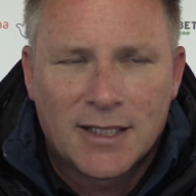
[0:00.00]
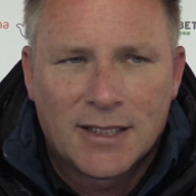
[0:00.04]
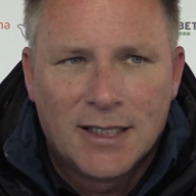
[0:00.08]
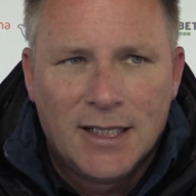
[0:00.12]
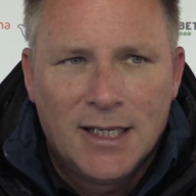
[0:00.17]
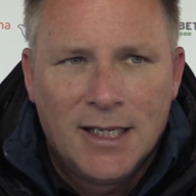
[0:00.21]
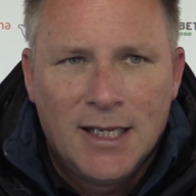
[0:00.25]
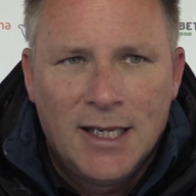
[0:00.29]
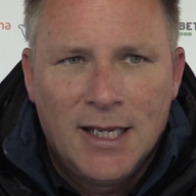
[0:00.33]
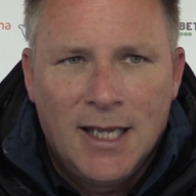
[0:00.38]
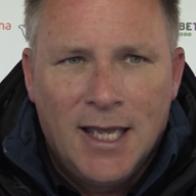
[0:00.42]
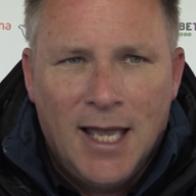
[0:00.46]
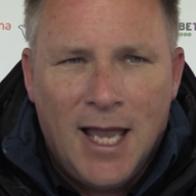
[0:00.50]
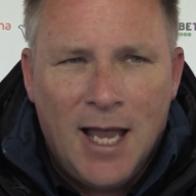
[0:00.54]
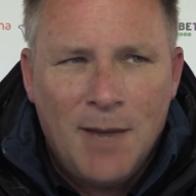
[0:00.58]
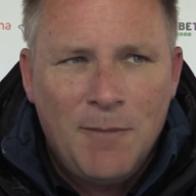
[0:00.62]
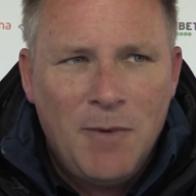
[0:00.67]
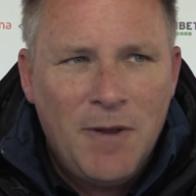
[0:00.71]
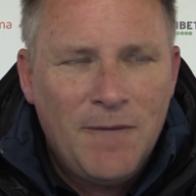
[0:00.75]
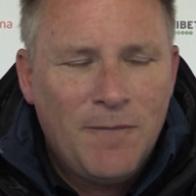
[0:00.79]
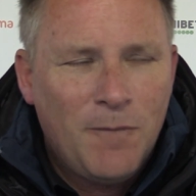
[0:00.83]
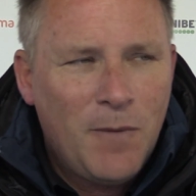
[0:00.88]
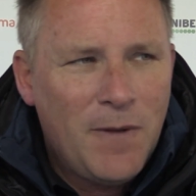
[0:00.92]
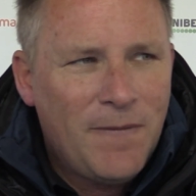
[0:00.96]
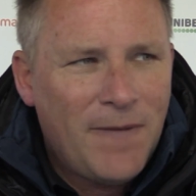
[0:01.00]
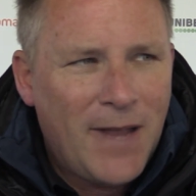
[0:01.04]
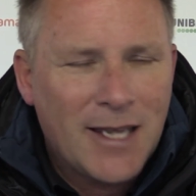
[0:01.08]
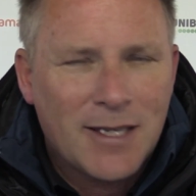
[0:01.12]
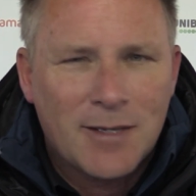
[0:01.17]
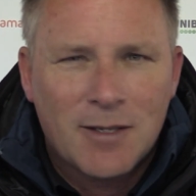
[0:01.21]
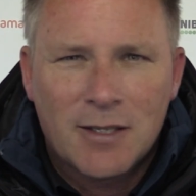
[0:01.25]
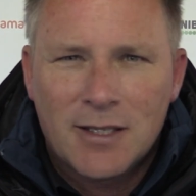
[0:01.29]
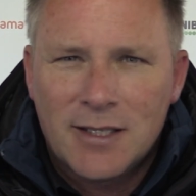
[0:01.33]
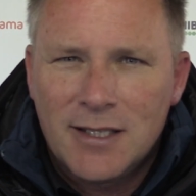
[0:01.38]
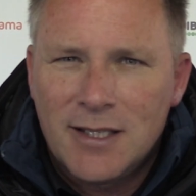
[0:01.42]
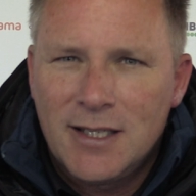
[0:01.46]
and we've
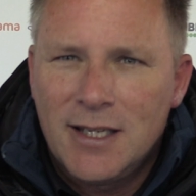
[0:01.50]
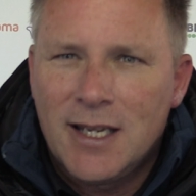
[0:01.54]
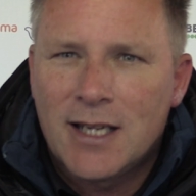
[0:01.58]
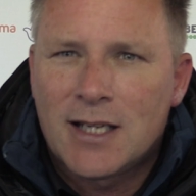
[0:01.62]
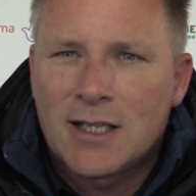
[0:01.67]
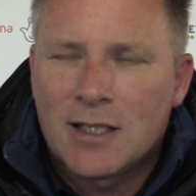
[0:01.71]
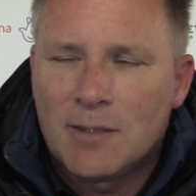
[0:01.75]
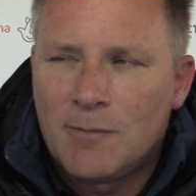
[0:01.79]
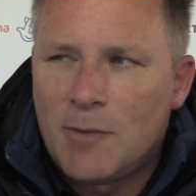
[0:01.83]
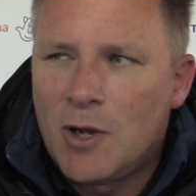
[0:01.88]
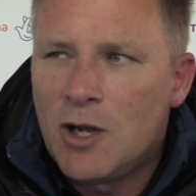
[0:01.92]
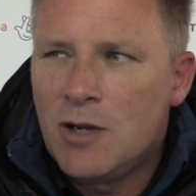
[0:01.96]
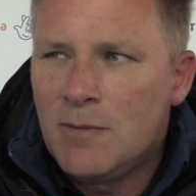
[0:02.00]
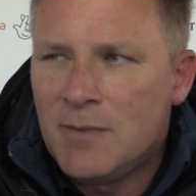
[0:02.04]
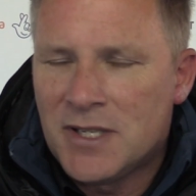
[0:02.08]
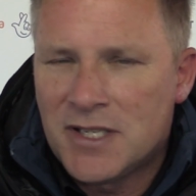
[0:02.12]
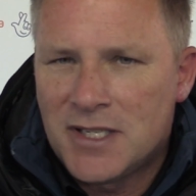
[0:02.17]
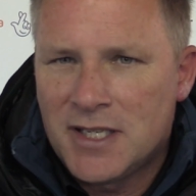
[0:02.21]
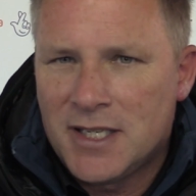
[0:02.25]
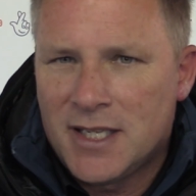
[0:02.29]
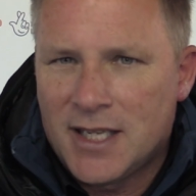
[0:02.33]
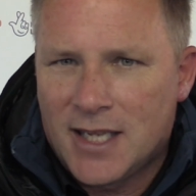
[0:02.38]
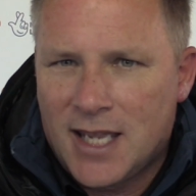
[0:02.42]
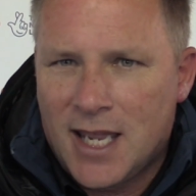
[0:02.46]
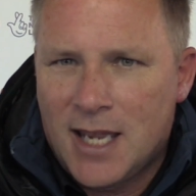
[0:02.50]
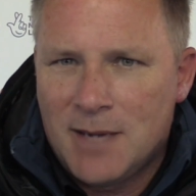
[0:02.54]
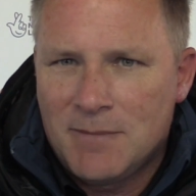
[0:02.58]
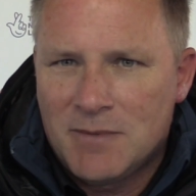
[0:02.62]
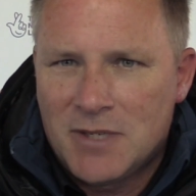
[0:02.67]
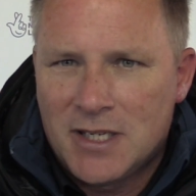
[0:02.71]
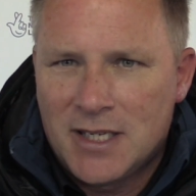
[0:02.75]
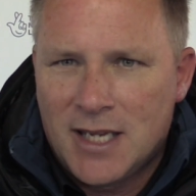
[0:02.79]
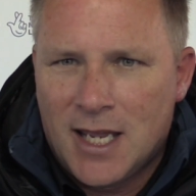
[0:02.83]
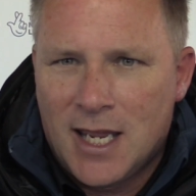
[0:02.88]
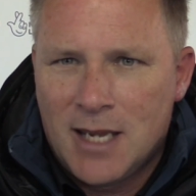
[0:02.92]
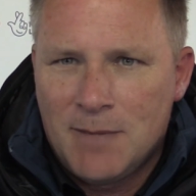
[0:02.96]
had little moments in the game
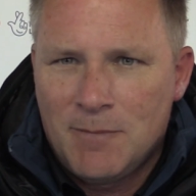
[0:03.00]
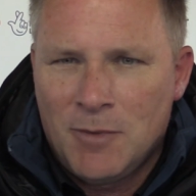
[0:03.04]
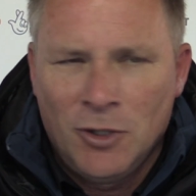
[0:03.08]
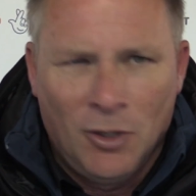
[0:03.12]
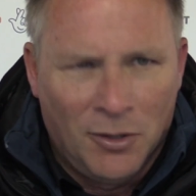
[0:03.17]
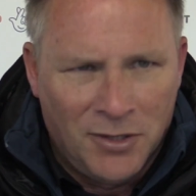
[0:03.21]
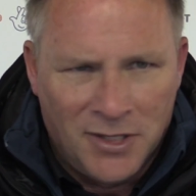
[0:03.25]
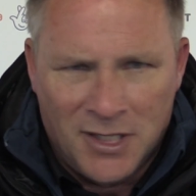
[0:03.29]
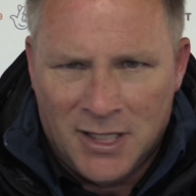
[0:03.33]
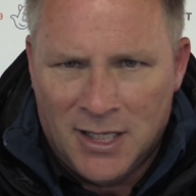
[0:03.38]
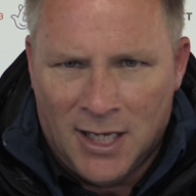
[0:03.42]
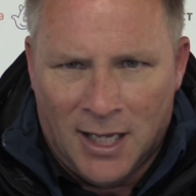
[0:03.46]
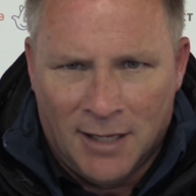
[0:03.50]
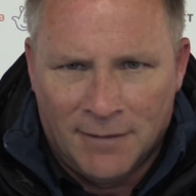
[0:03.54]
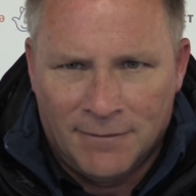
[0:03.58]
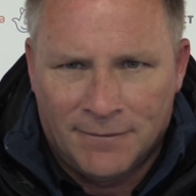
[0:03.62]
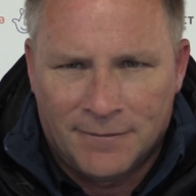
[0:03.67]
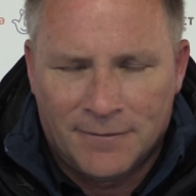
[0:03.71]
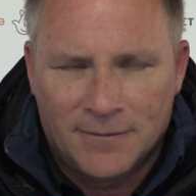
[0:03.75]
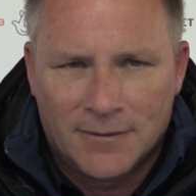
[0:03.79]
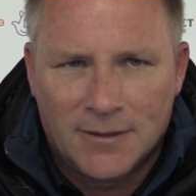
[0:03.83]
today, but not enough.